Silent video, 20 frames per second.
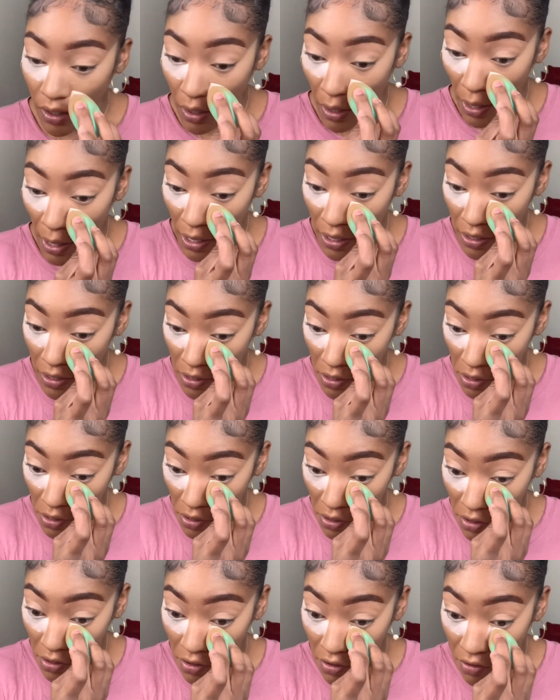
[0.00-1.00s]
I
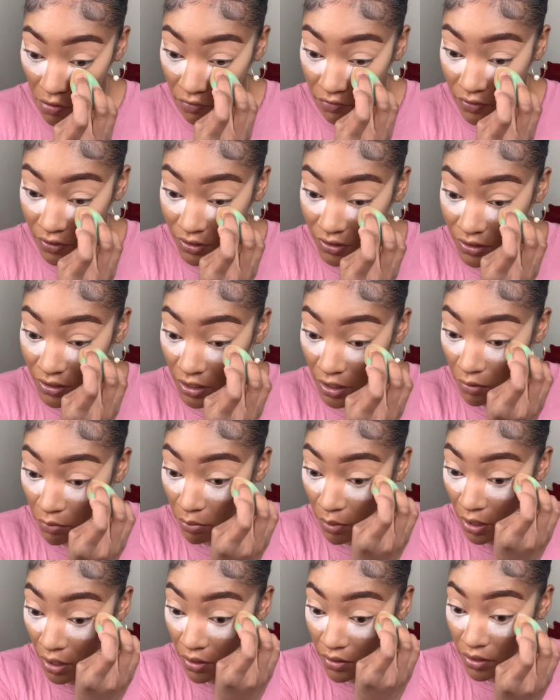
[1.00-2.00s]
love this setting
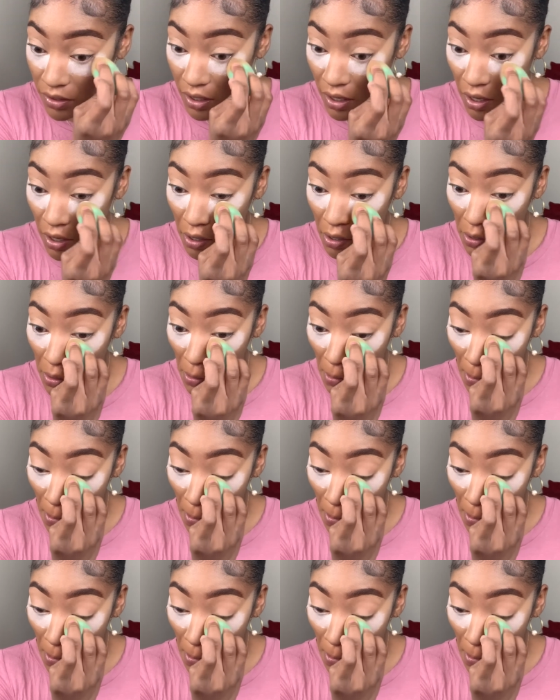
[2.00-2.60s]
powder. Like,